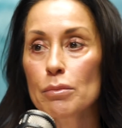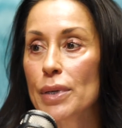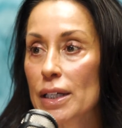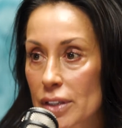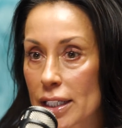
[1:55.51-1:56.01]

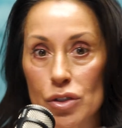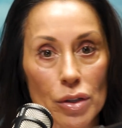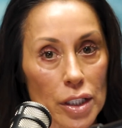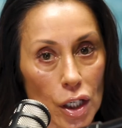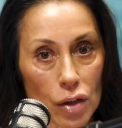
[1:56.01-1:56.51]
pivoting
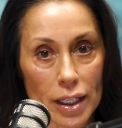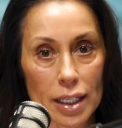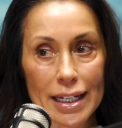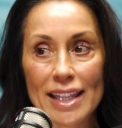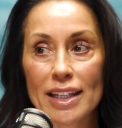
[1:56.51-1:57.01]
during
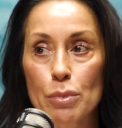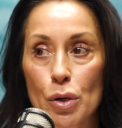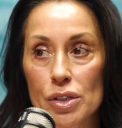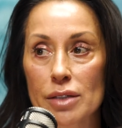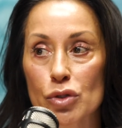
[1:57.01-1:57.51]
COVID, and the
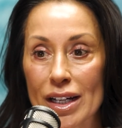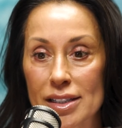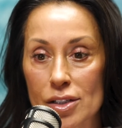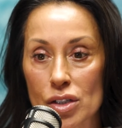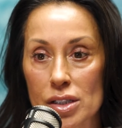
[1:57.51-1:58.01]
importance of
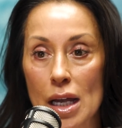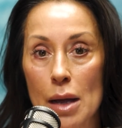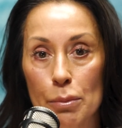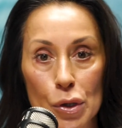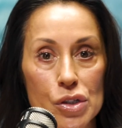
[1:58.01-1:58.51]
transitions
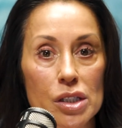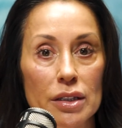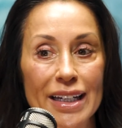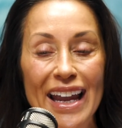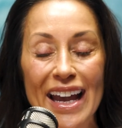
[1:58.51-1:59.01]

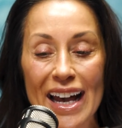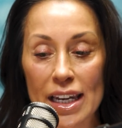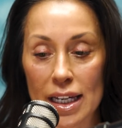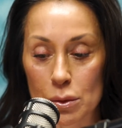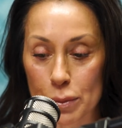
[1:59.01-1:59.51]
personally and
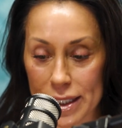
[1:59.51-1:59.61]
in